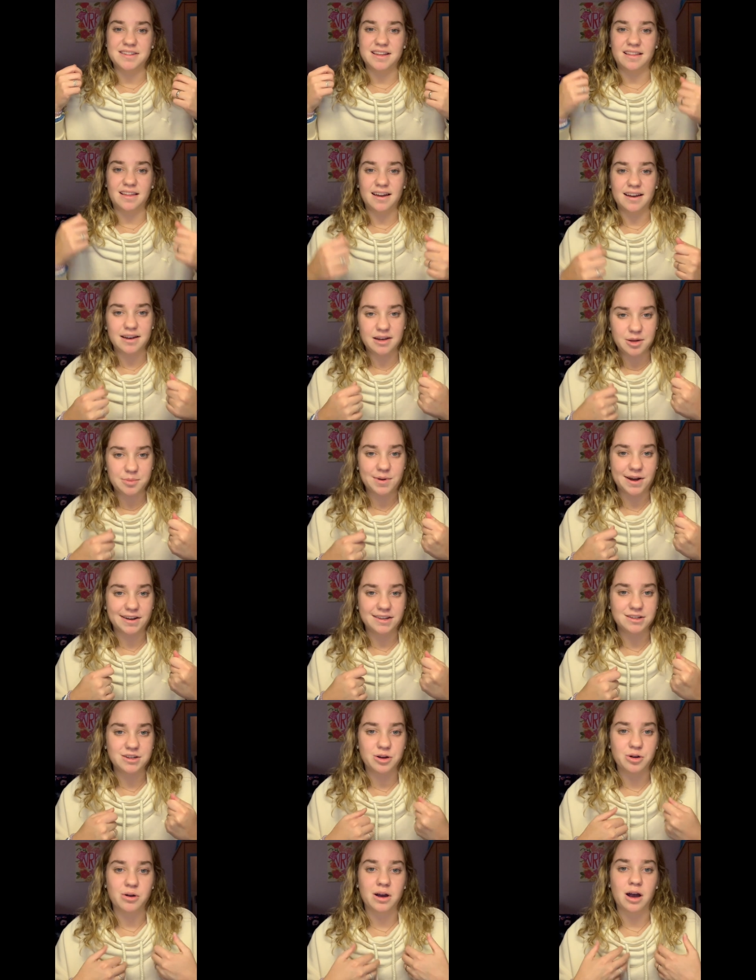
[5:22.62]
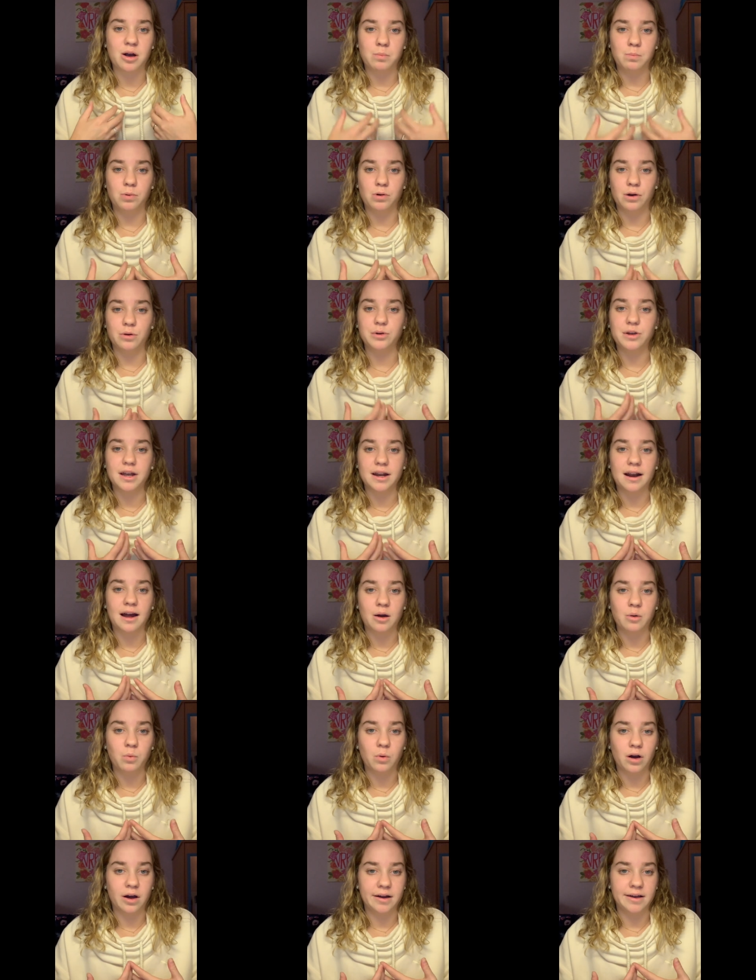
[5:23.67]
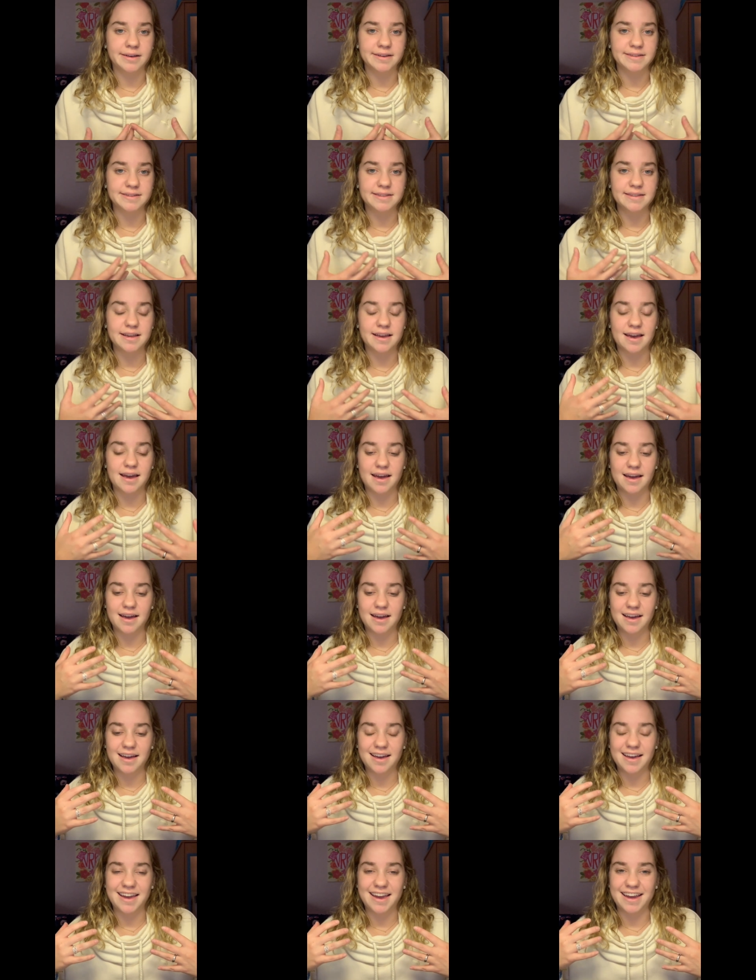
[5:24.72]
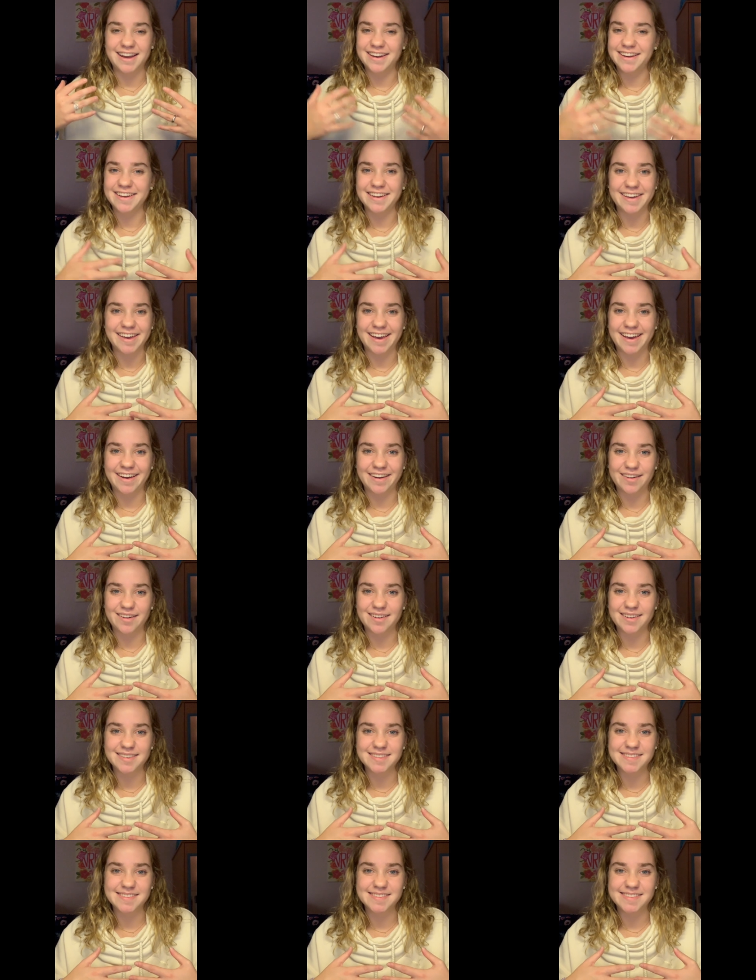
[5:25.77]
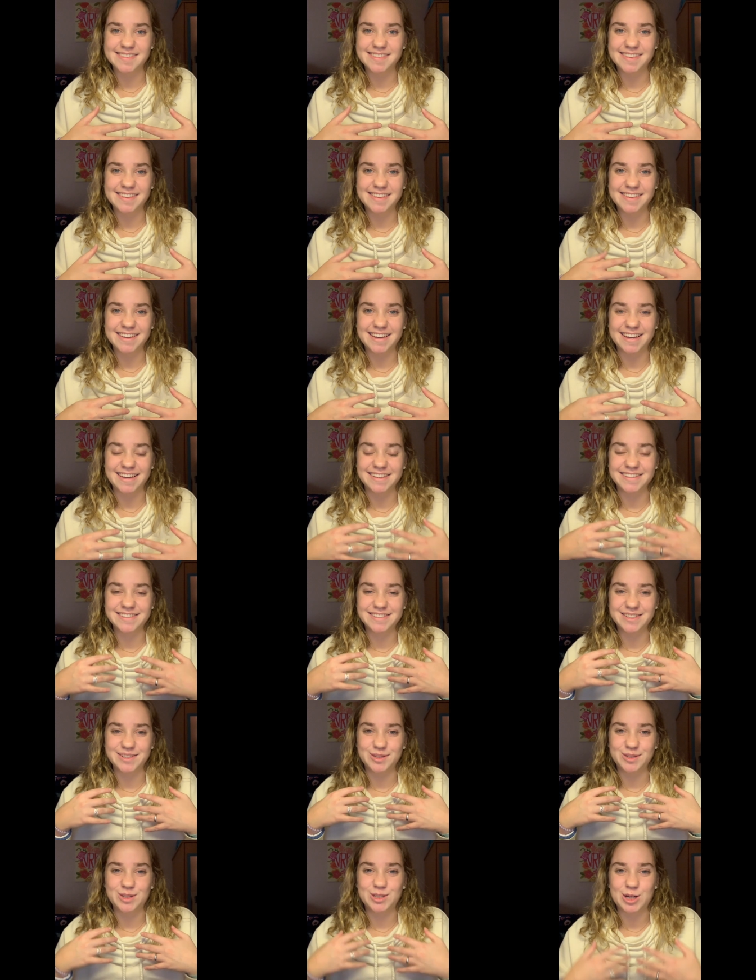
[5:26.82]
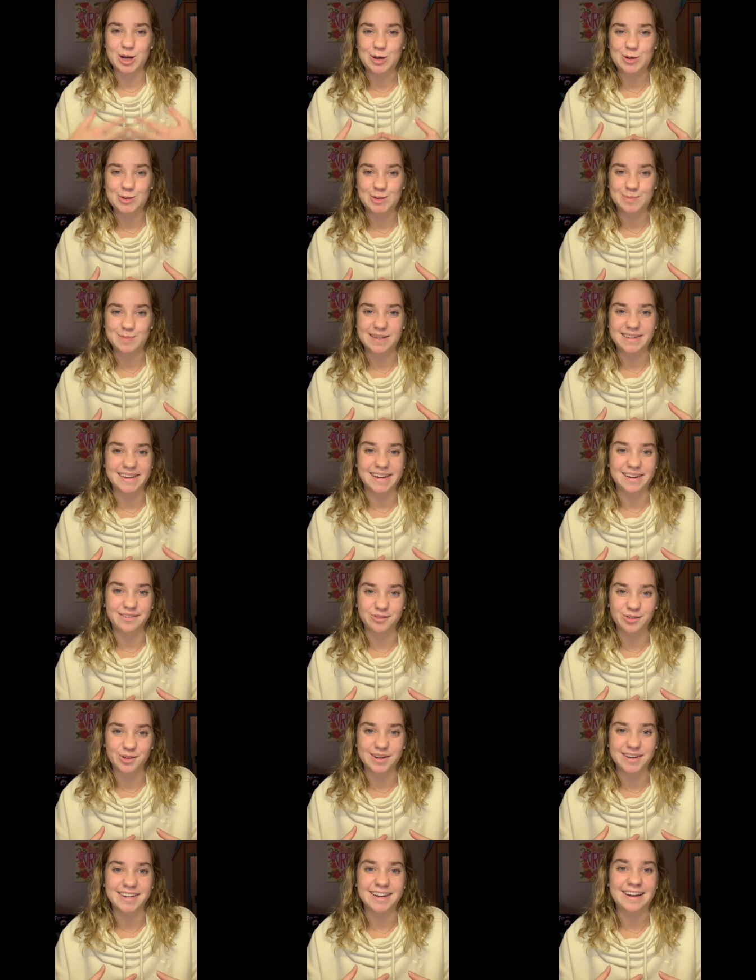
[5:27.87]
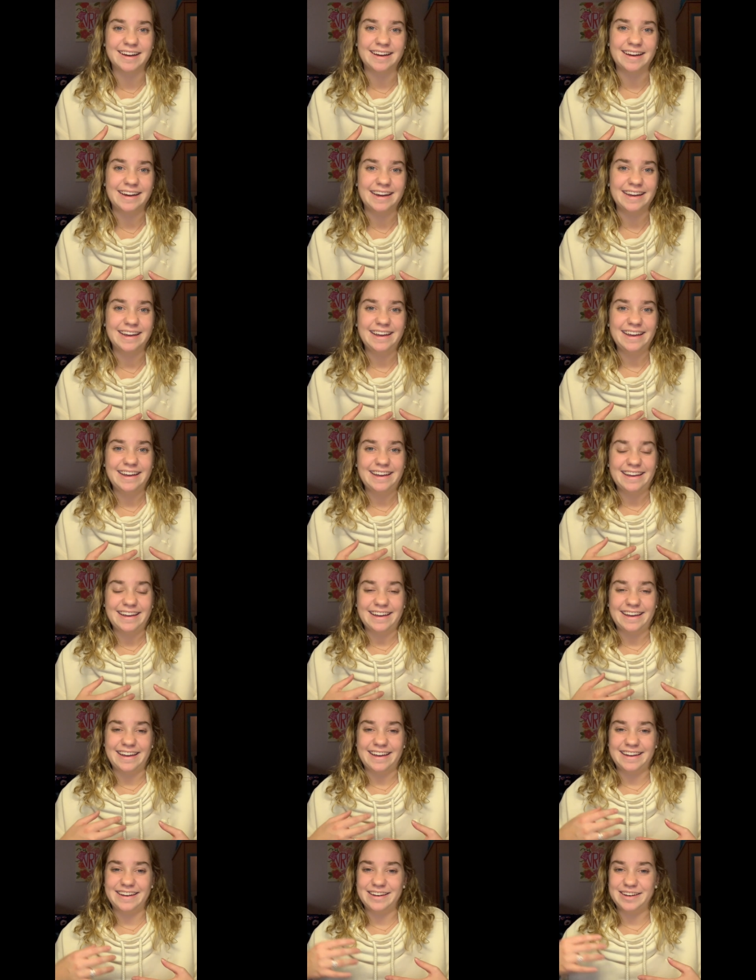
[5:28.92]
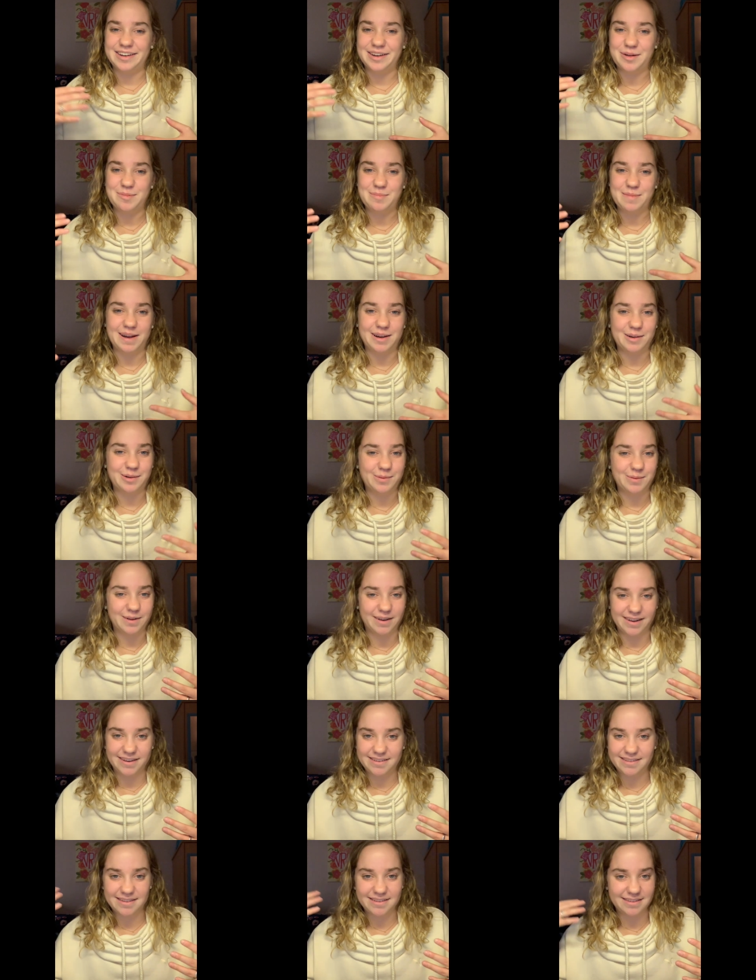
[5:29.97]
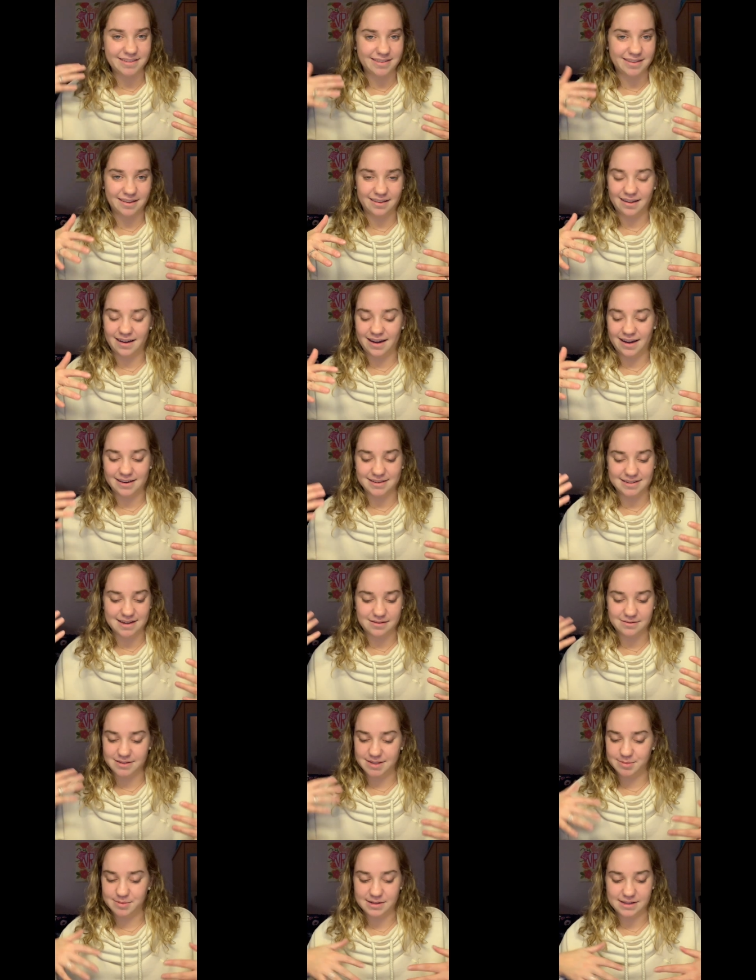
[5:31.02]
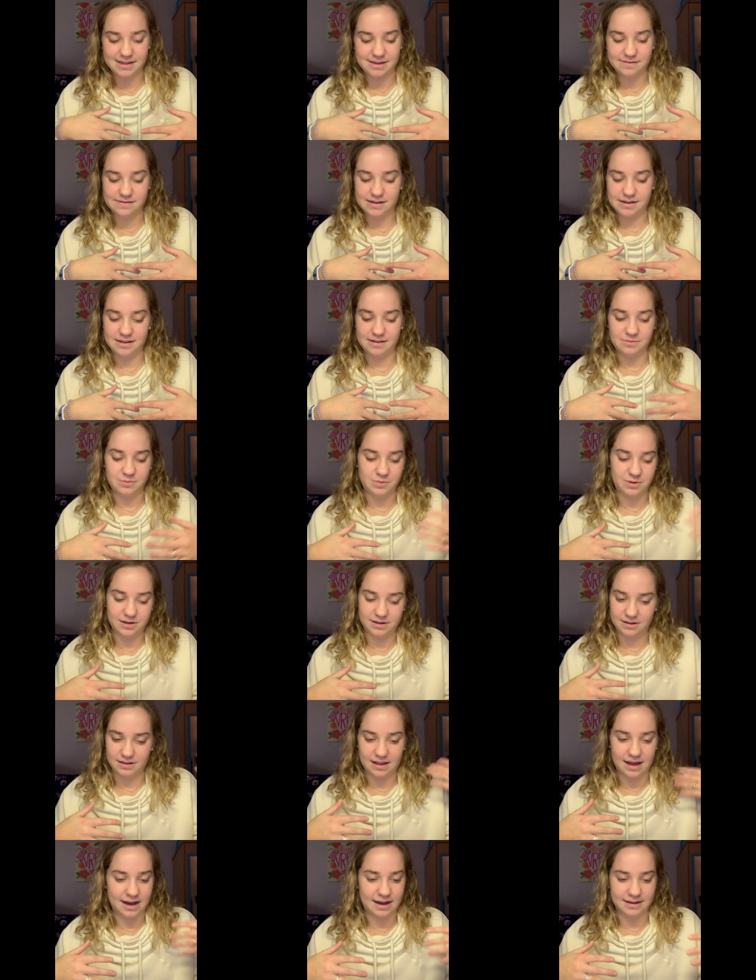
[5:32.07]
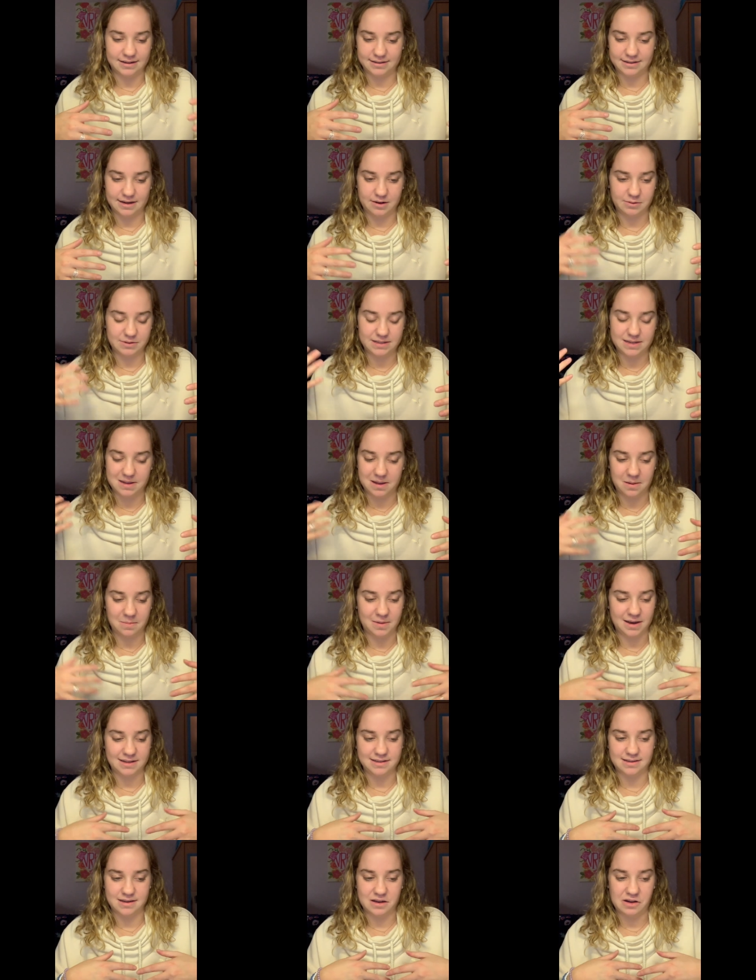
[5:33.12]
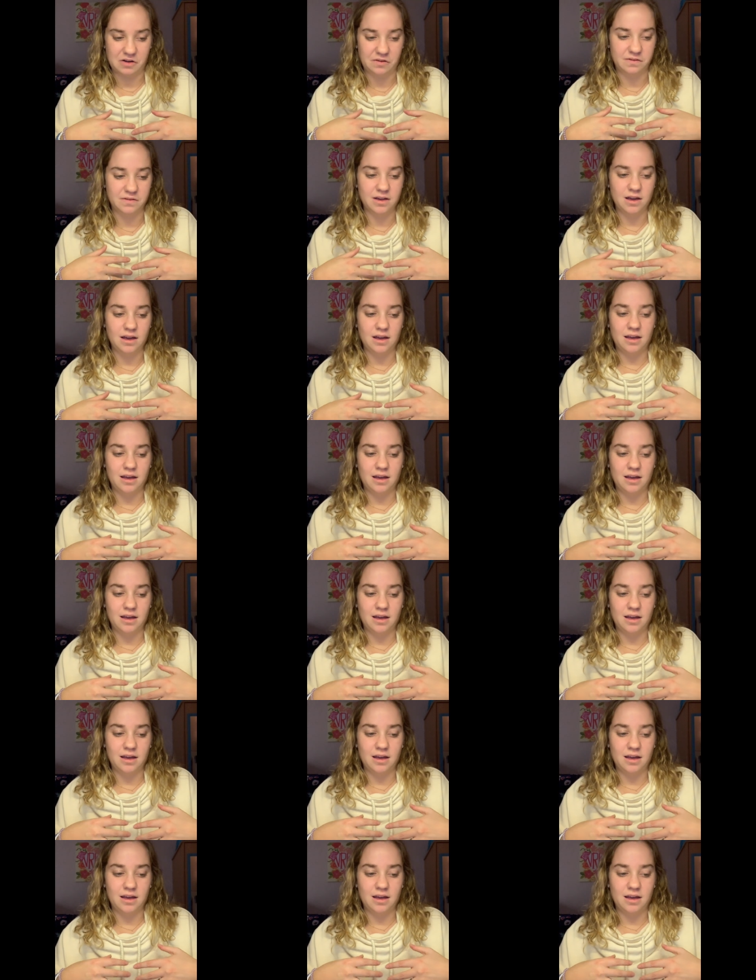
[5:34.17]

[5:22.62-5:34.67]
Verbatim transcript: to let anybody know how broken I was. He didn't care. He still chose me every day. And no matter what the lies I was believing and what lies I was telling myself,